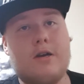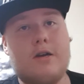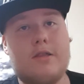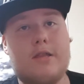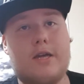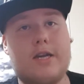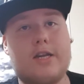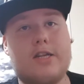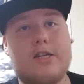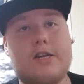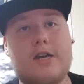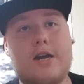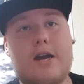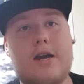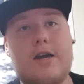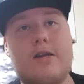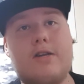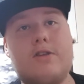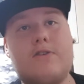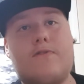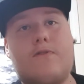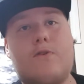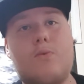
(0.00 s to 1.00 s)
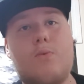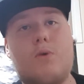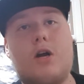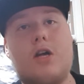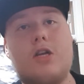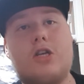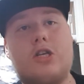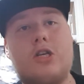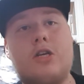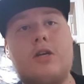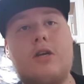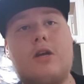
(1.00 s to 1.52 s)
Thanks guys for
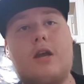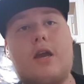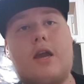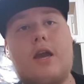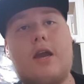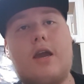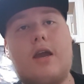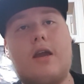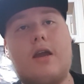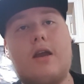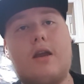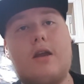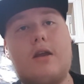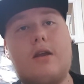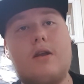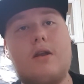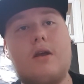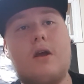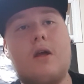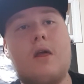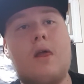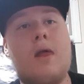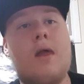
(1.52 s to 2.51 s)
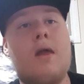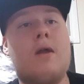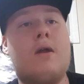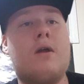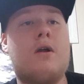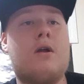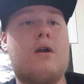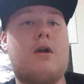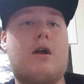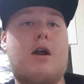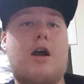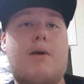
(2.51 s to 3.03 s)
watching, and
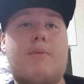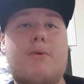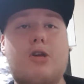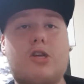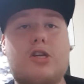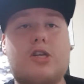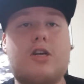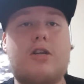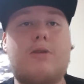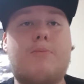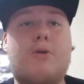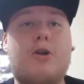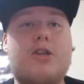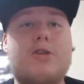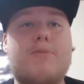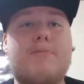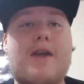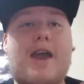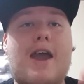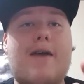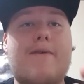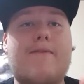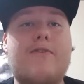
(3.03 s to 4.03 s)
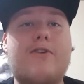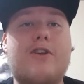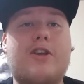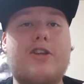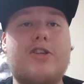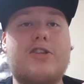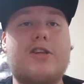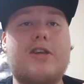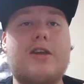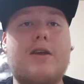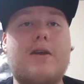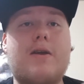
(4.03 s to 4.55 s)
I'm also going to put some
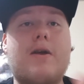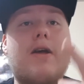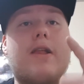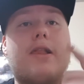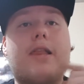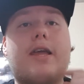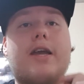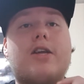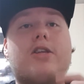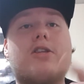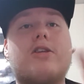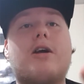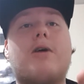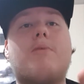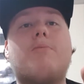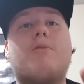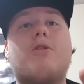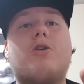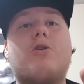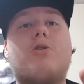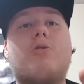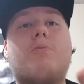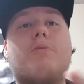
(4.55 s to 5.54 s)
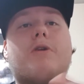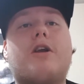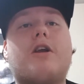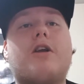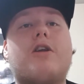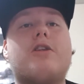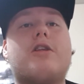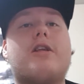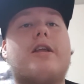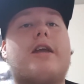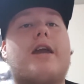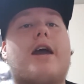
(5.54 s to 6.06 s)
advocacy links down below,
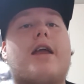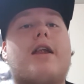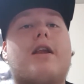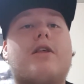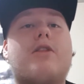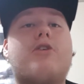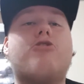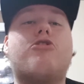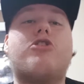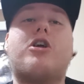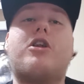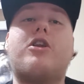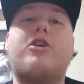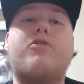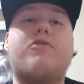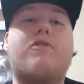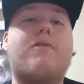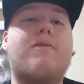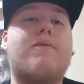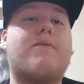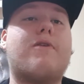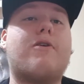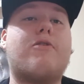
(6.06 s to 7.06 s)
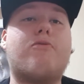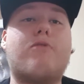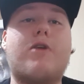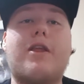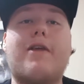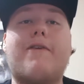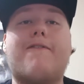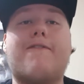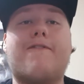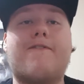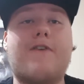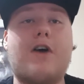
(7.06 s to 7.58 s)
because in Canada they're trying to do something
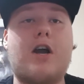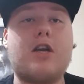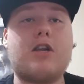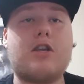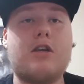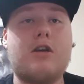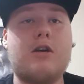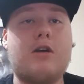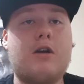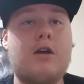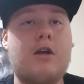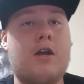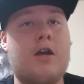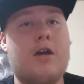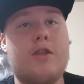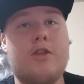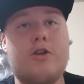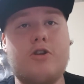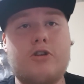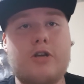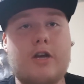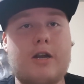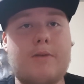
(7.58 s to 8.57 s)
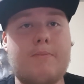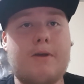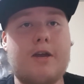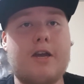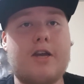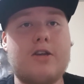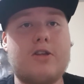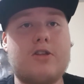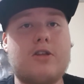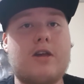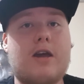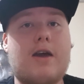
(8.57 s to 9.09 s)
really fucked. They're trying to
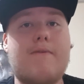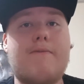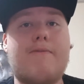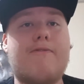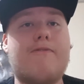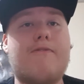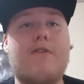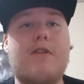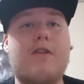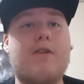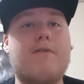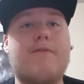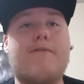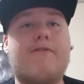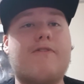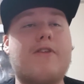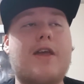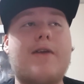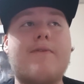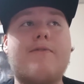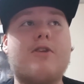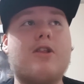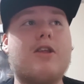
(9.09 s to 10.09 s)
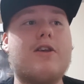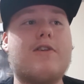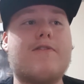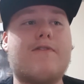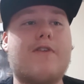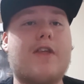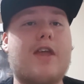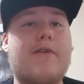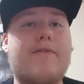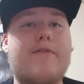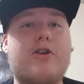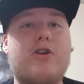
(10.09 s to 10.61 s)
make us have flavorless
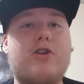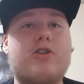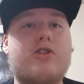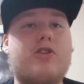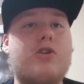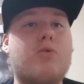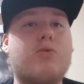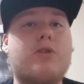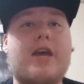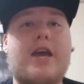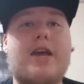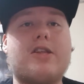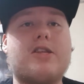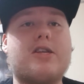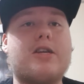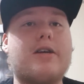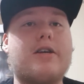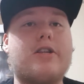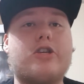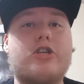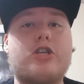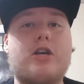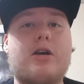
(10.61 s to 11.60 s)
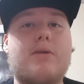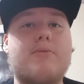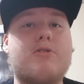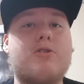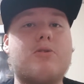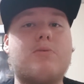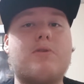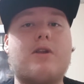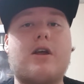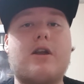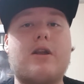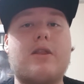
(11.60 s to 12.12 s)
flavors, no testing in shops,
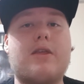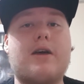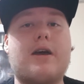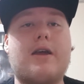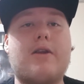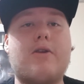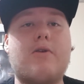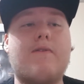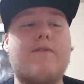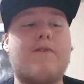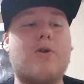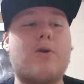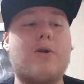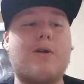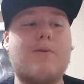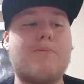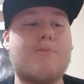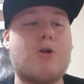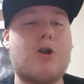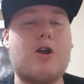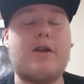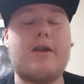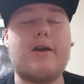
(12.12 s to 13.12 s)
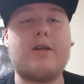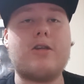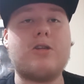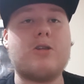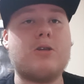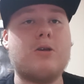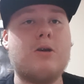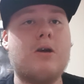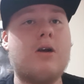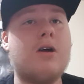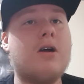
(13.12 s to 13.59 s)
no none of that, no viewing of products.